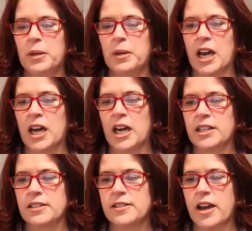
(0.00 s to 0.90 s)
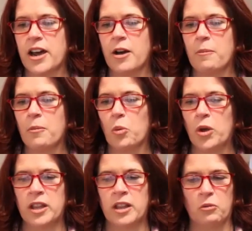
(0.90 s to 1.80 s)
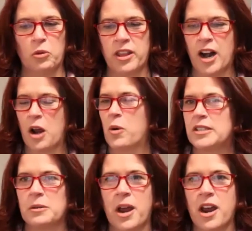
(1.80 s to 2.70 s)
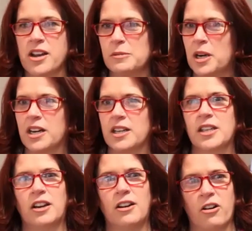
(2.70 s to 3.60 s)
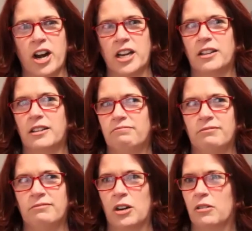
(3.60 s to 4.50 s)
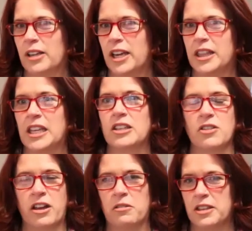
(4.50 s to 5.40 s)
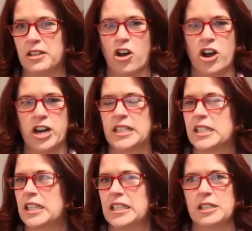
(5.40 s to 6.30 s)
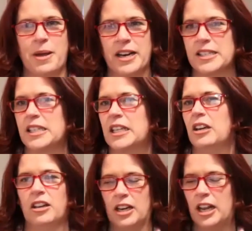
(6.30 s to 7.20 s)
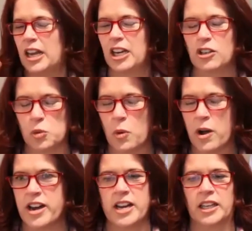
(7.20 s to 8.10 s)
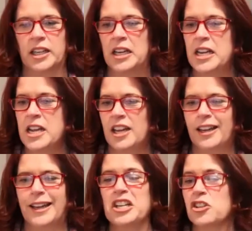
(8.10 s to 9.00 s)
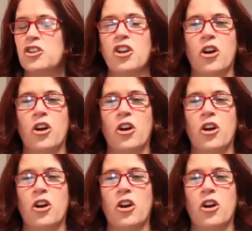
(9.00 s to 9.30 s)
Because when then I went to my husband and I said, all right, I think this audience needs a magazine and here's why. And he doesn't